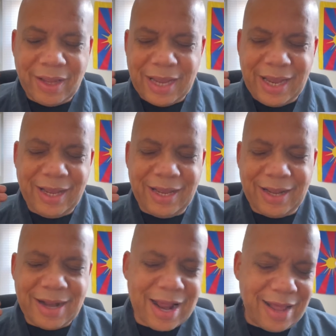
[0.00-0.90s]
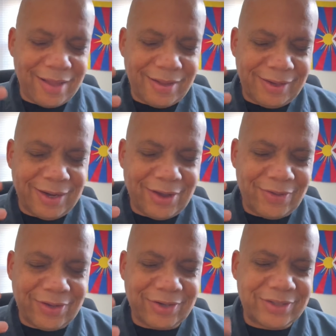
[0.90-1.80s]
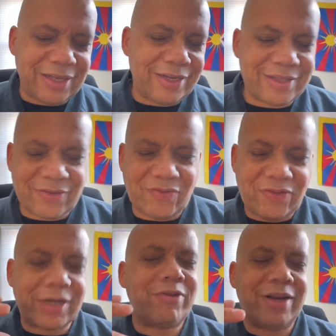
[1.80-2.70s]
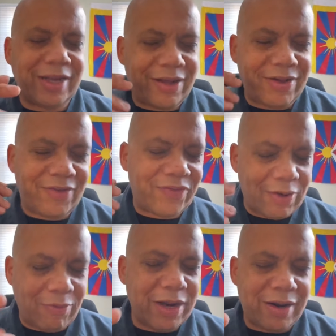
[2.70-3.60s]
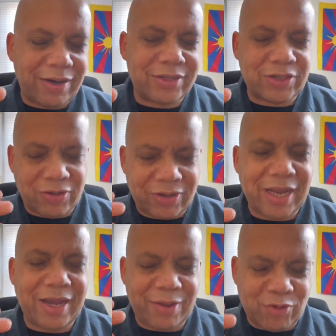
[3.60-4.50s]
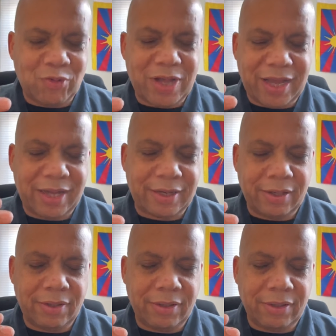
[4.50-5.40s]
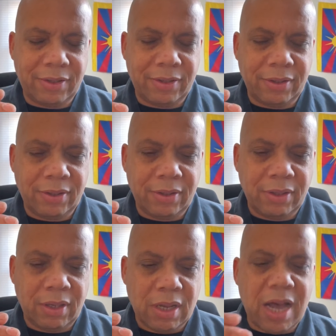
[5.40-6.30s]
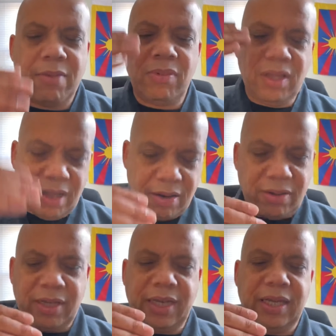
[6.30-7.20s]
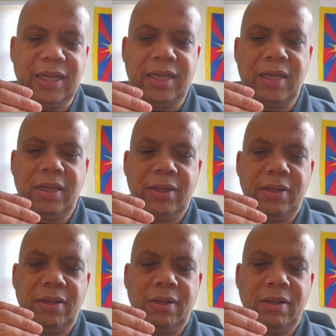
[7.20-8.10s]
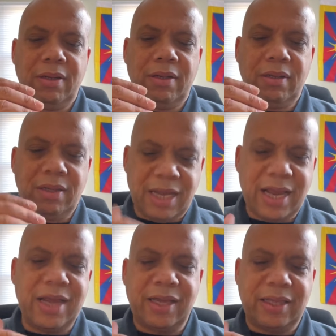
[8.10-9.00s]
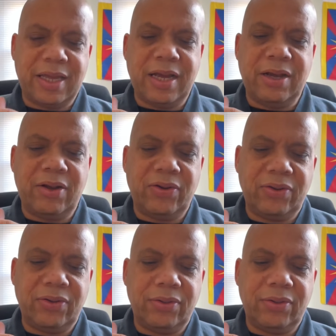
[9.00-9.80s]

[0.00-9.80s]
and uh, you know there's this flickering of awareness okay i'm awake I'm literally laying there